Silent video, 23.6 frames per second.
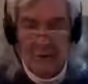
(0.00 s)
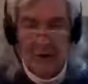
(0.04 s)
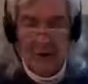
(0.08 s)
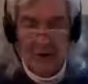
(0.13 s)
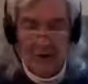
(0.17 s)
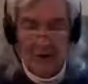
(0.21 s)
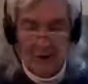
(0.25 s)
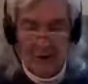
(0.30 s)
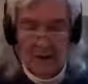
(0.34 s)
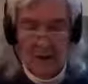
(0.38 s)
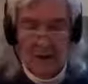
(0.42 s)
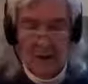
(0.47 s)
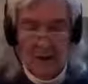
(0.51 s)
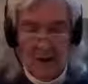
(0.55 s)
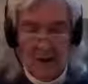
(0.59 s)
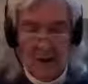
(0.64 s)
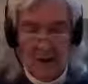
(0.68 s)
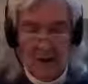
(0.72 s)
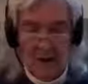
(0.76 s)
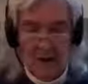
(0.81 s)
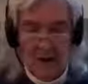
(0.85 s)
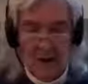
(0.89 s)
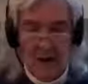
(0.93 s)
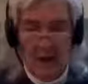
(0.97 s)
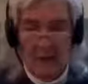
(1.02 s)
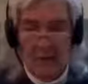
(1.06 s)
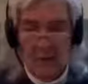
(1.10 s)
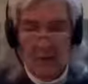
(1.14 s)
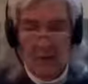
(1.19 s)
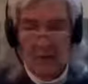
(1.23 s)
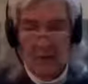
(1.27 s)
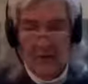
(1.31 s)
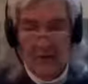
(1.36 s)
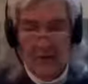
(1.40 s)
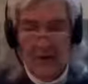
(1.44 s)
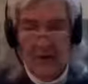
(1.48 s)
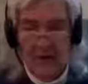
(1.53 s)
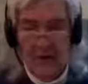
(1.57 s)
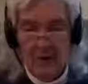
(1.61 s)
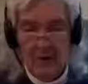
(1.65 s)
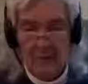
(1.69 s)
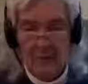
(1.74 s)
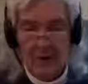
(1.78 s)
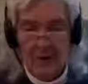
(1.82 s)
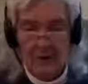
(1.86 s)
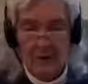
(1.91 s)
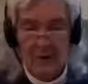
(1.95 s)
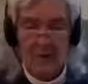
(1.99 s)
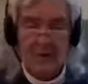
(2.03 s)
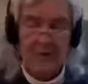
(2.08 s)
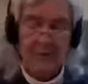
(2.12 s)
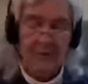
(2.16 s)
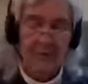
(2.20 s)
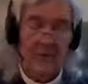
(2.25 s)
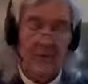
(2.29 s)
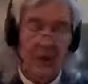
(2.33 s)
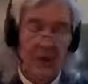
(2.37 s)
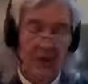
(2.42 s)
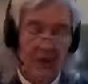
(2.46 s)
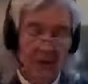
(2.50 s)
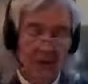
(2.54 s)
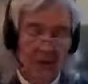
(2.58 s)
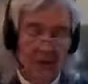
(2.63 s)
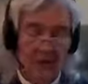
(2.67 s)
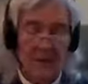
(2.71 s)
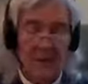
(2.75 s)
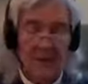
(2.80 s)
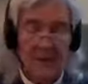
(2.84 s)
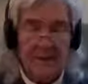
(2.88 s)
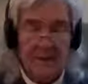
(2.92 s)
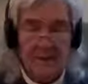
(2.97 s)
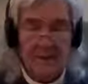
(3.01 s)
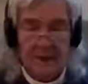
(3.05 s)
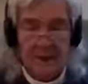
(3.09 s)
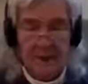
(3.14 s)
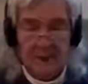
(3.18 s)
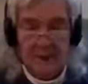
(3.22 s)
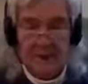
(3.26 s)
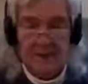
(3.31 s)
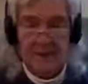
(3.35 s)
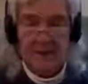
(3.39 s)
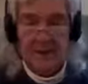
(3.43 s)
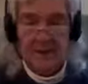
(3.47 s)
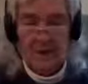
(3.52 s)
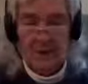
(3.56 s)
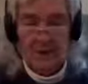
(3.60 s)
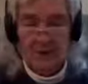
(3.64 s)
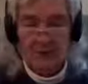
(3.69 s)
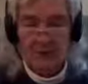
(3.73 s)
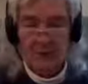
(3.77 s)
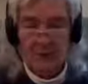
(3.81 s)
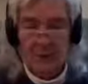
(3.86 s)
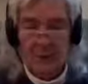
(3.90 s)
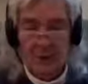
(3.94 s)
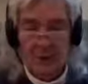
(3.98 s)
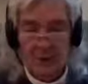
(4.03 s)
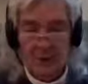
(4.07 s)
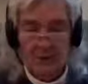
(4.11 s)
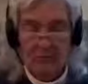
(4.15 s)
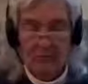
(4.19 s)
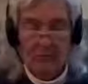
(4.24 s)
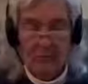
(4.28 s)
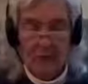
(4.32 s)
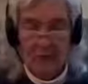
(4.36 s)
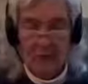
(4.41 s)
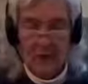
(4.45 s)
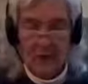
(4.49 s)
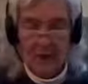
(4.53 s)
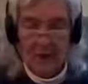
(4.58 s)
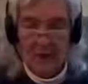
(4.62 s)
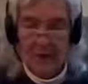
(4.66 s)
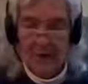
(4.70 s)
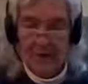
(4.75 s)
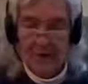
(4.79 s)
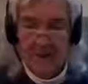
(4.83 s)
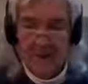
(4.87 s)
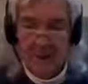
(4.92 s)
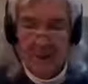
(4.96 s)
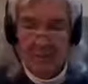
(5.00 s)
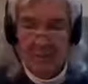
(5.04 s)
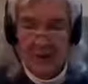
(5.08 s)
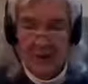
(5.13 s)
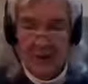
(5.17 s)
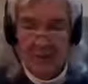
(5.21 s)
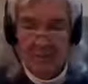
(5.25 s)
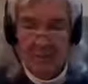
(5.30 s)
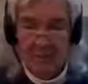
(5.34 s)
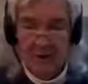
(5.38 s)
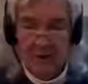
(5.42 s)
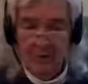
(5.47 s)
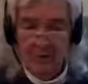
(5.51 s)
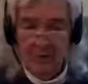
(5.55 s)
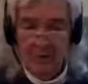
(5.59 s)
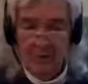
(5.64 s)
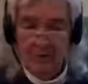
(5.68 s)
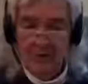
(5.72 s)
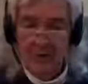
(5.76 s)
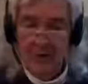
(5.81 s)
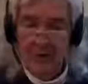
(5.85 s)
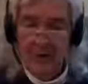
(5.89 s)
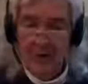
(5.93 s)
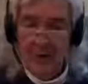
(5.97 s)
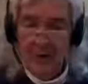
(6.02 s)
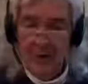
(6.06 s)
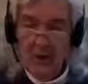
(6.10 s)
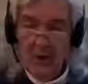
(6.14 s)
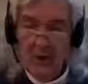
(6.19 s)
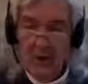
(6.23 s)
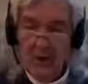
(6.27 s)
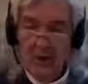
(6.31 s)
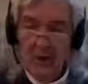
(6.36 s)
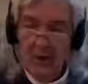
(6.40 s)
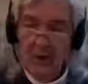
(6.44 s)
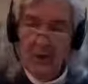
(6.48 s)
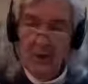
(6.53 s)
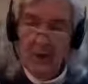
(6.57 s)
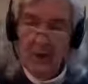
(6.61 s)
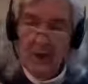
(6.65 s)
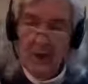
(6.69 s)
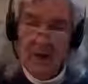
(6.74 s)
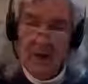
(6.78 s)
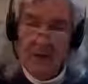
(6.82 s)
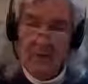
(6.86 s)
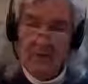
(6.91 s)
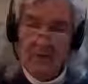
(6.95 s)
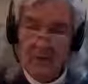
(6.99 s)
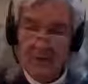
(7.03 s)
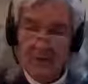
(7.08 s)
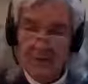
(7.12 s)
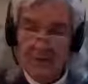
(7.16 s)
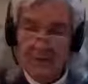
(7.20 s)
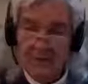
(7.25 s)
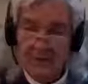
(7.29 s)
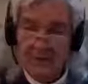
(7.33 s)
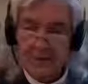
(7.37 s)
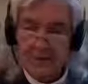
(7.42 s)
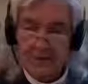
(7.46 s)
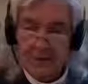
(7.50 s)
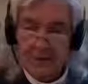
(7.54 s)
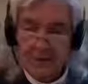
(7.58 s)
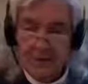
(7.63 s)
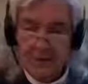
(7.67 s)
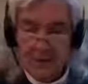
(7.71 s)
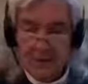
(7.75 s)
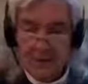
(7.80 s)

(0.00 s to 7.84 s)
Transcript: But I'm only there because of listening and listening and growing and letting that be a mirror of, oh yeah, I've got this